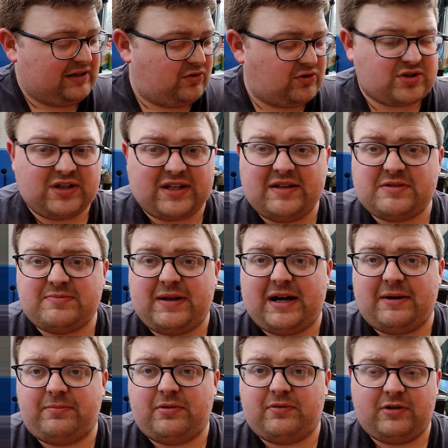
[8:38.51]
Also gives me
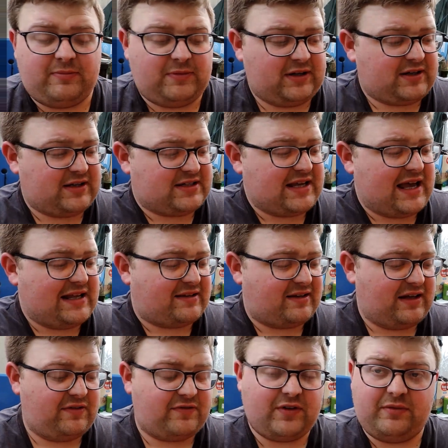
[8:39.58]
ample room, like I
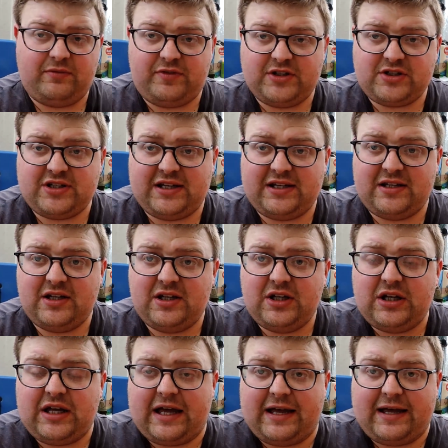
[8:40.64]
said, if I'm fishing,
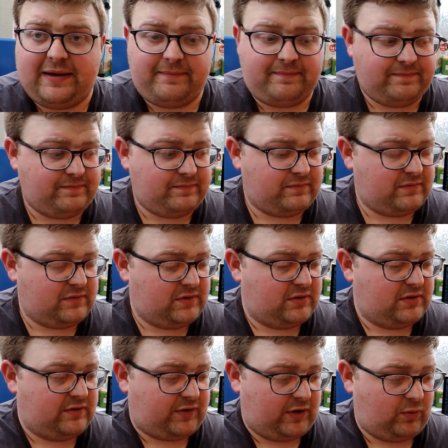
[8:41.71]

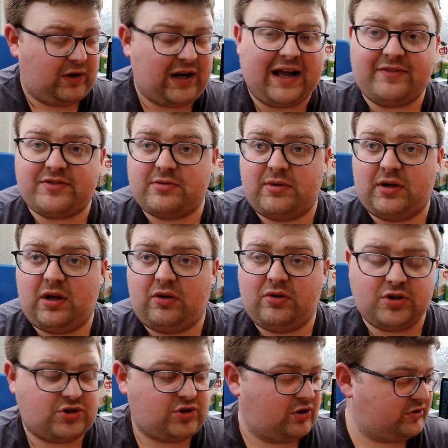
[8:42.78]
if I want to have some
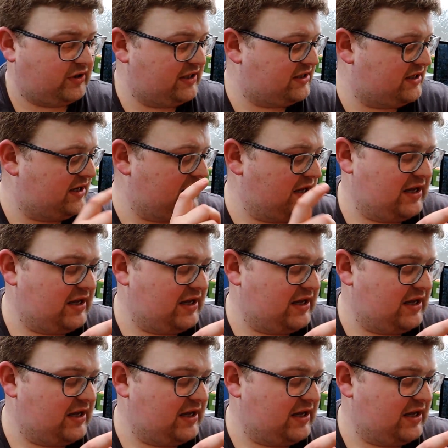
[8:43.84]
longer choddies.